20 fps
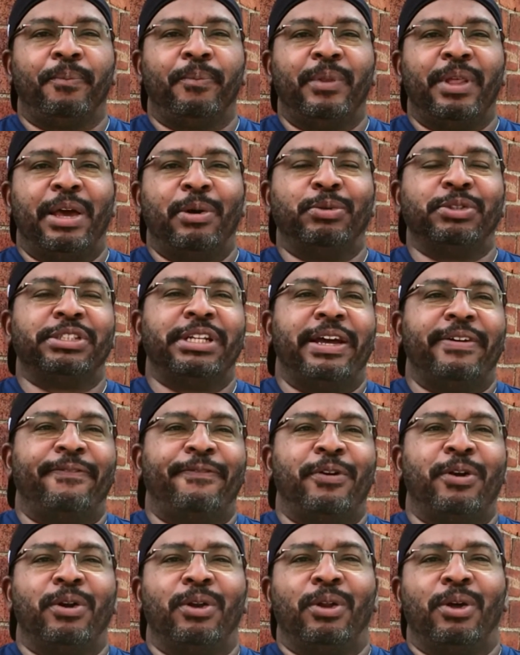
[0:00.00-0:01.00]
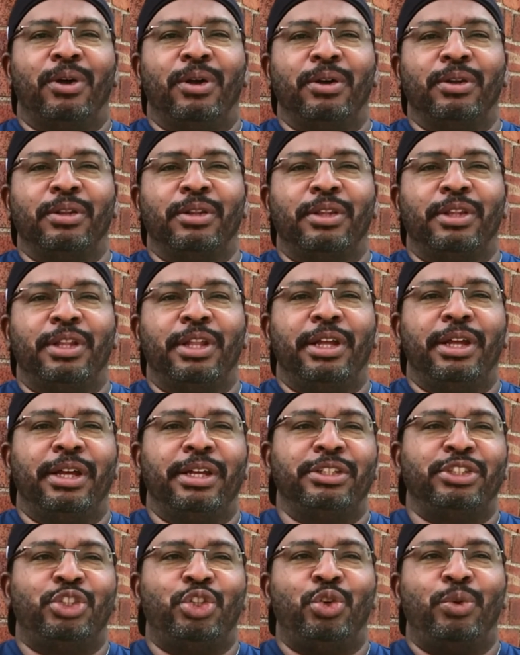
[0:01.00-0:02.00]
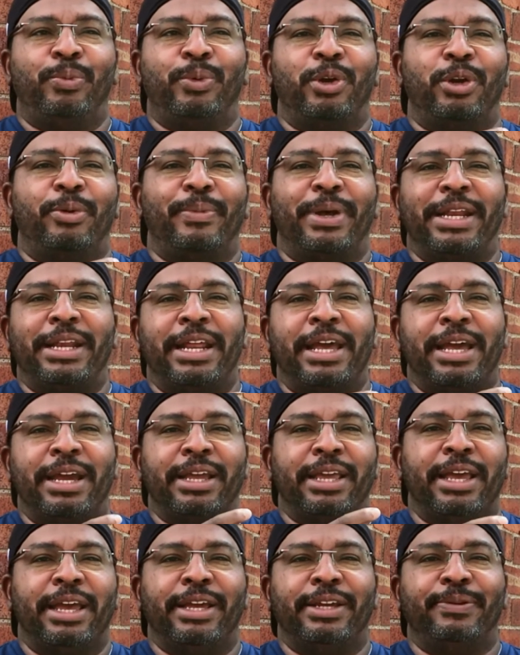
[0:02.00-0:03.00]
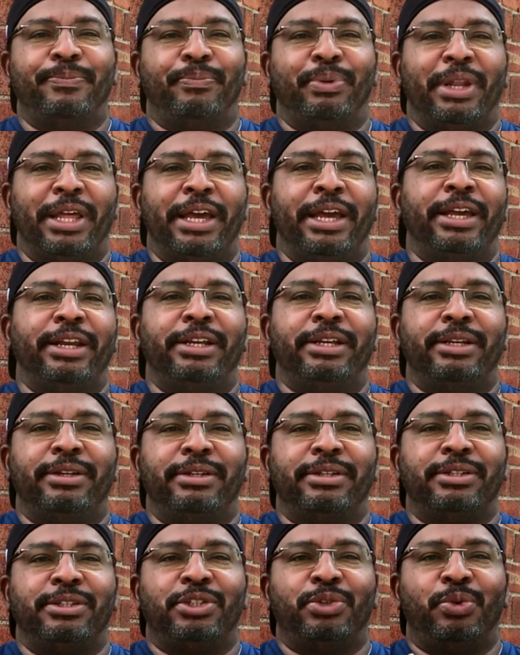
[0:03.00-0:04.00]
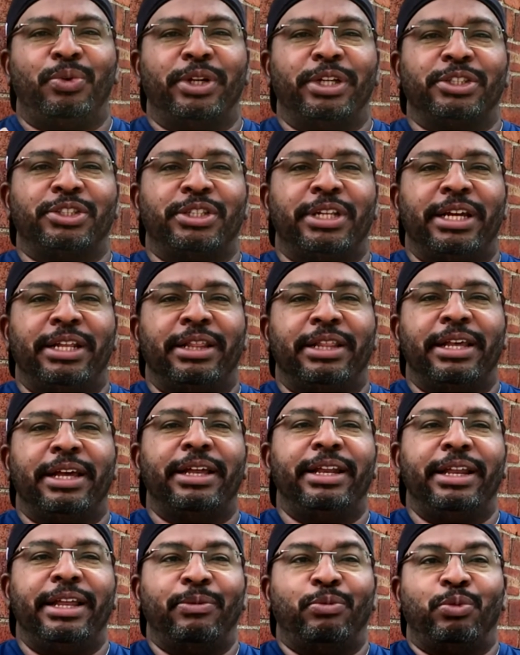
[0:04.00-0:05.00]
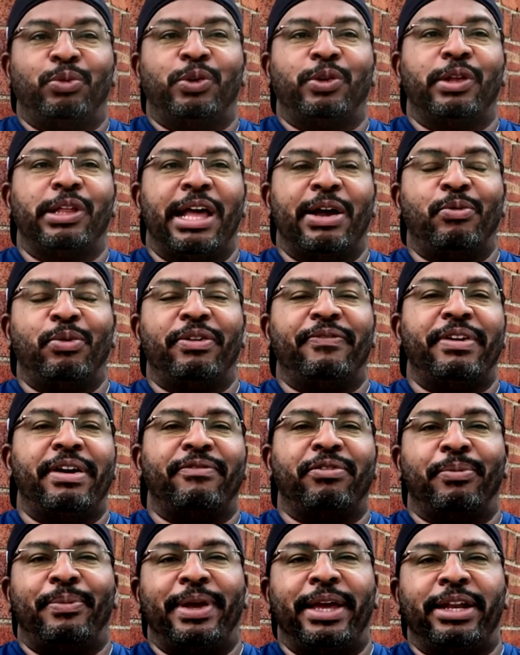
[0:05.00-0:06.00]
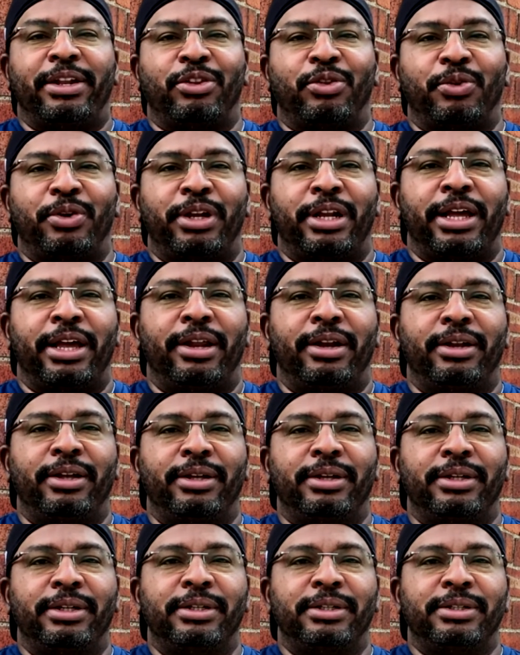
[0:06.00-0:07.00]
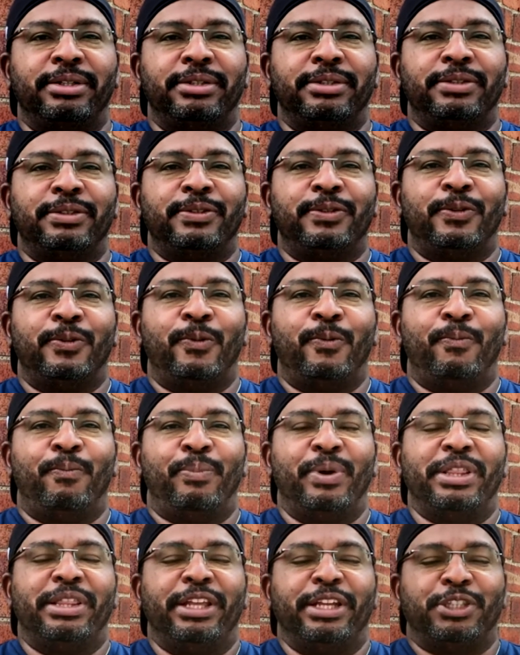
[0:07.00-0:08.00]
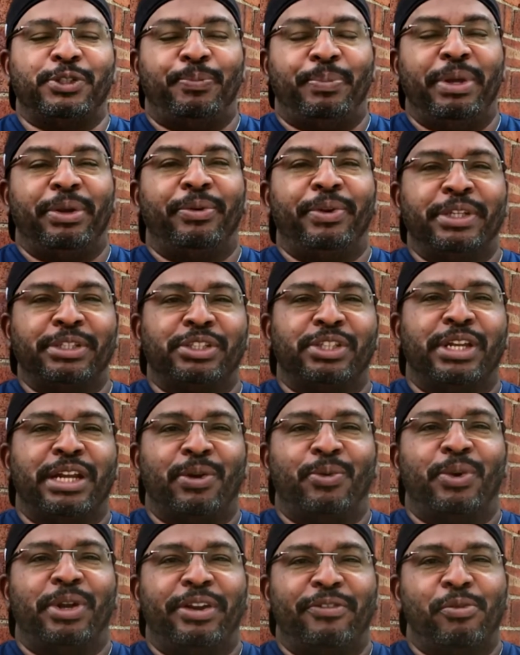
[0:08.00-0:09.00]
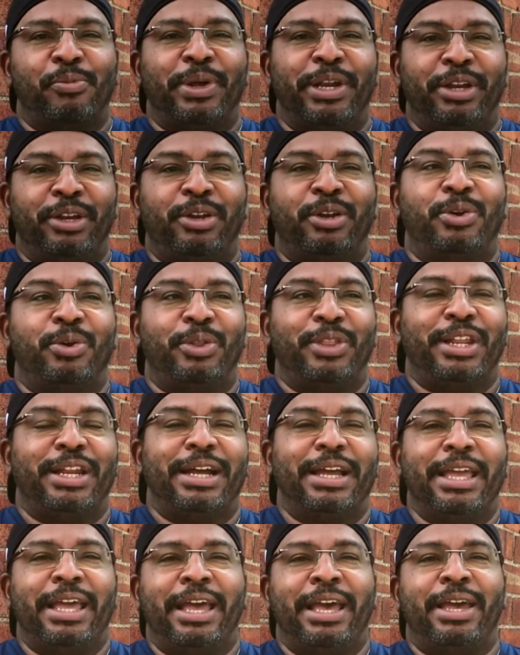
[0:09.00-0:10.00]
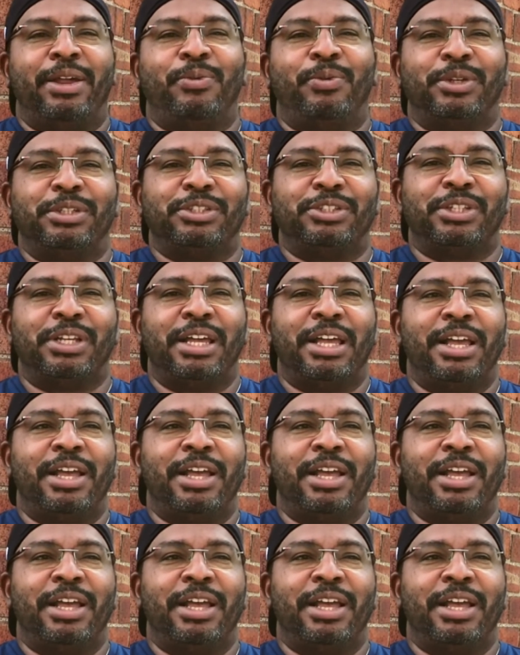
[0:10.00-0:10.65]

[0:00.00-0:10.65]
I was that far along. The tumor in my neck had bled to an extent that I would have never made it through the night. But the experience that I want everybody to know that I had was,